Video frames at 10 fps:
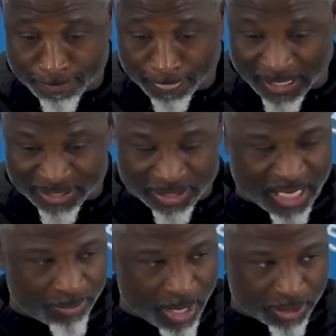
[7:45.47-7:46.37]

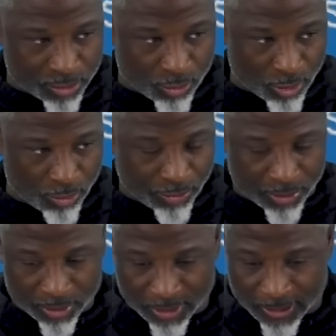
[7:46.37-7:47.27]
excited about his growth.
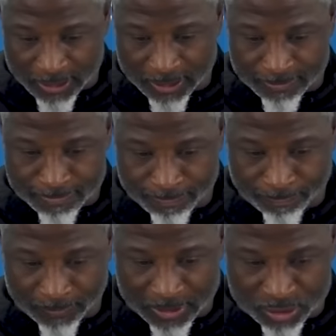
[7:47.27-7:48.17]

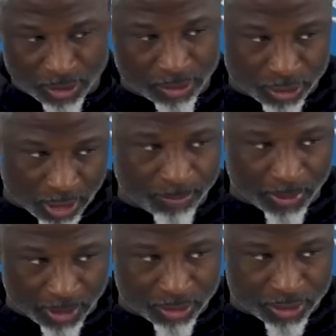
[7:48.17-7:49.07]
He's still a young
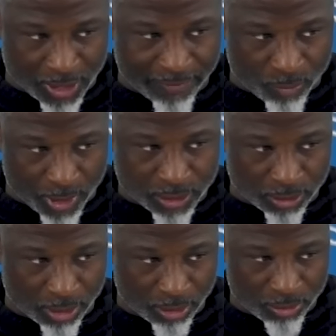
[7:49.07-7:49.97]
player, still have a ways to
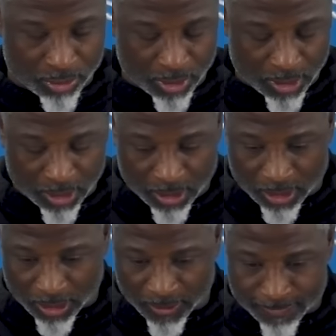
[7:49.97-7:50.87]
go.
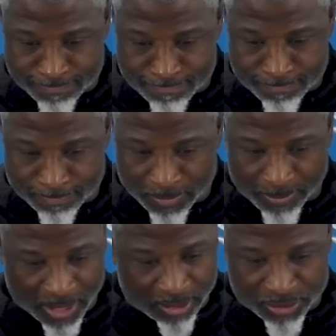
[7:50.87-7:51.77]
But
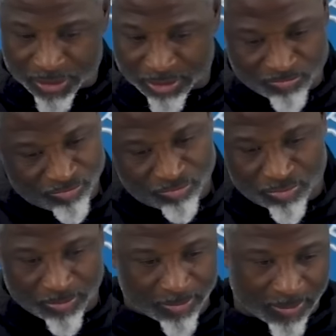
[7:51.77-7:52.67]
man, listen,
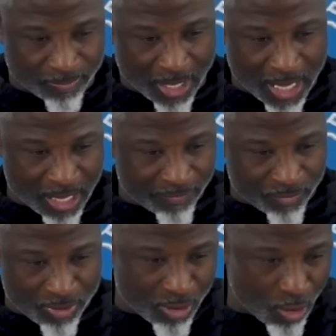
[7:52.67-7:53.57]
I have
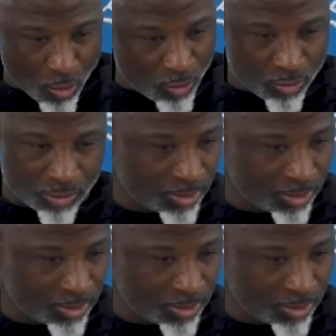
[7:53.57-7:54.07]
no